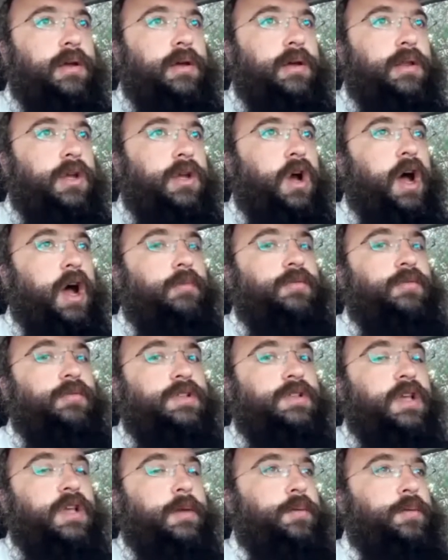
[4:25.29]
Now,
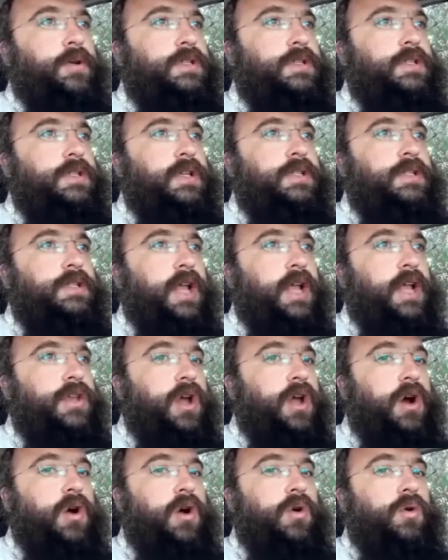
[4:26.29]
obviously, a person does not
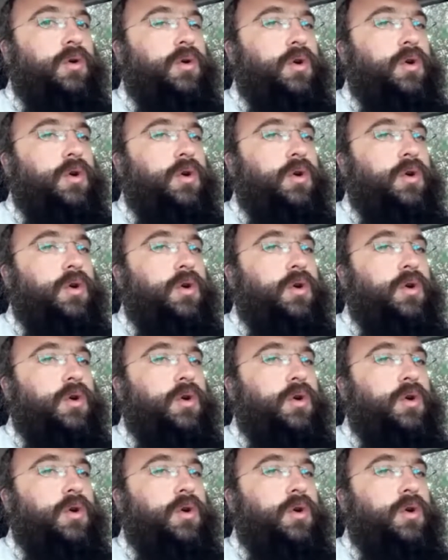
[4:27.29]
know